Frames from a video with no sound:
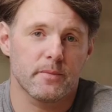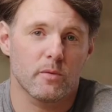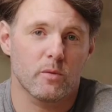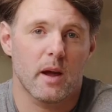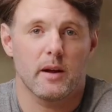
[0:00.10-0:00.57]

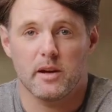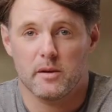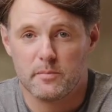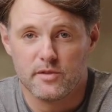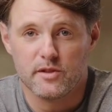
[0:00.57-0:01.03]

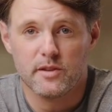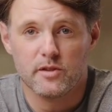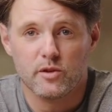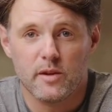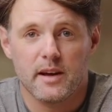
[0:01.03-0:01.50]
Welcome to the
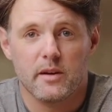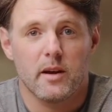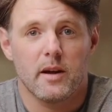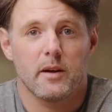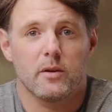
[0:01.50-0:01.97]
new
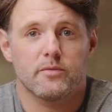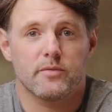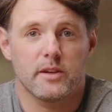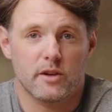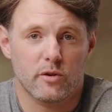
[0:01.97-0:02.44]
era of
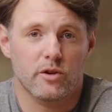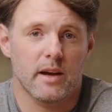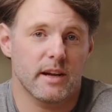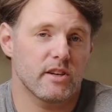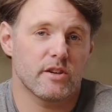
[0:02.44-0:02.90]
video
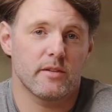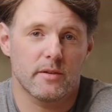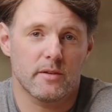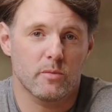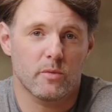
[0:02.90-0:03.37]

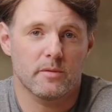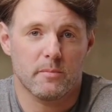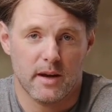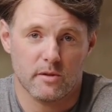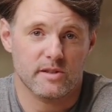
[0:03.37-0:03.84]
creation with
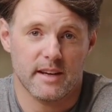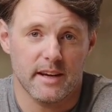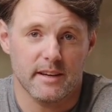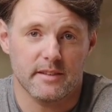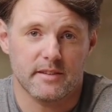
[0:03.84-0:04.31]

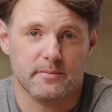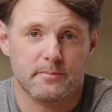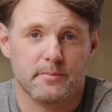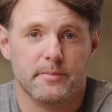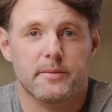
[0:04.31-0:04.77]
BeoZ8.
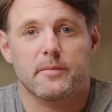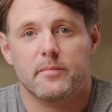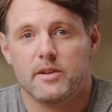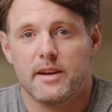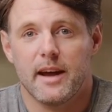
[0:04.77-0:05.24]

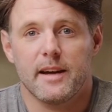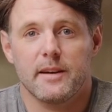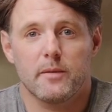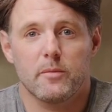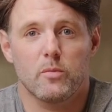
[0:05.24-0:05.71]

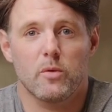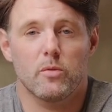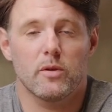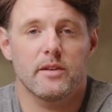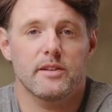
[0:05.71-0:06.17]
Today, we
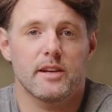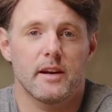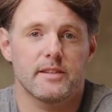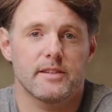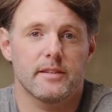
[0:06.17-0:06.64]
will
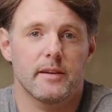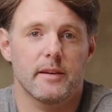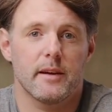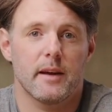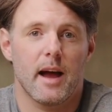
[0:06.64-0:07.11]
discuss
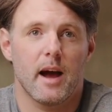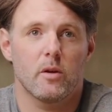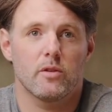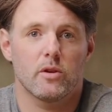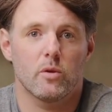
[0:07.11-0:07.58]

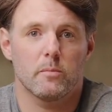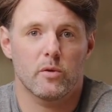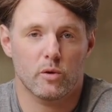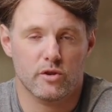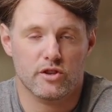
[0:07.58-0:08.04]
how do you
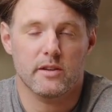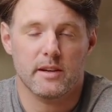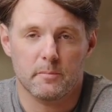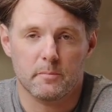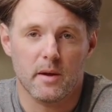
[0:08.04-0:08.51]
approach
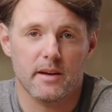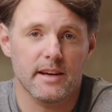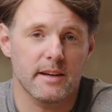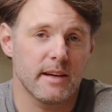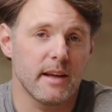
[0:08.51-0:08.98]

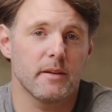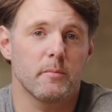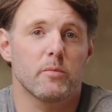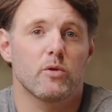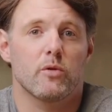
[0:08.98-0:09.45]
debugging and
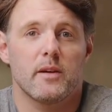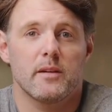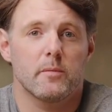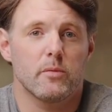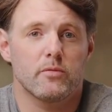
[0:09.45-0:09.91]

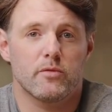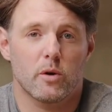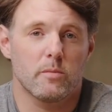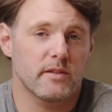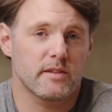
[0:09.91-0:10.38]
improving the
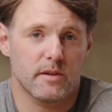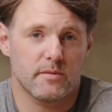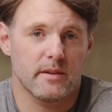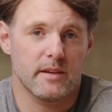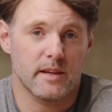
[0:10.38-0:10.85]
performance of
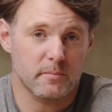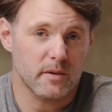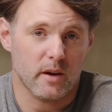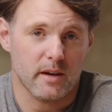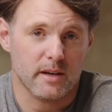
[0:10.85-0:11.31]
a deep
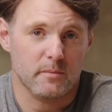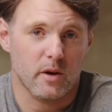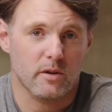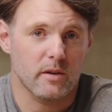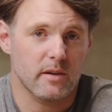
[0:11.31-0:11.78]
learning
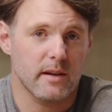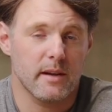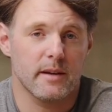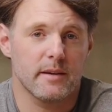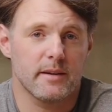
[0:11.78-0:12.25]
model
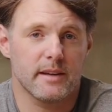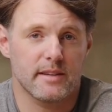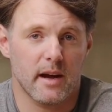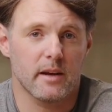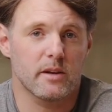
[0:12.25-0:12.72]
that
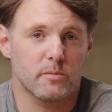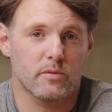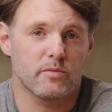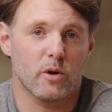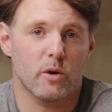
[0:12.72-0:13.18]
is
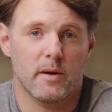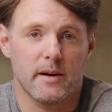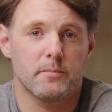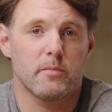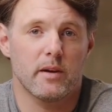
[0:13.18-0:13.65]

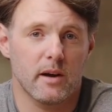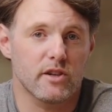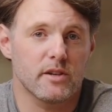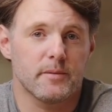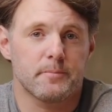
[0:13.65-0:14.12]
underperforming in
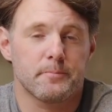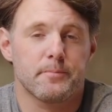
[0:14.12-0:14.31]
production.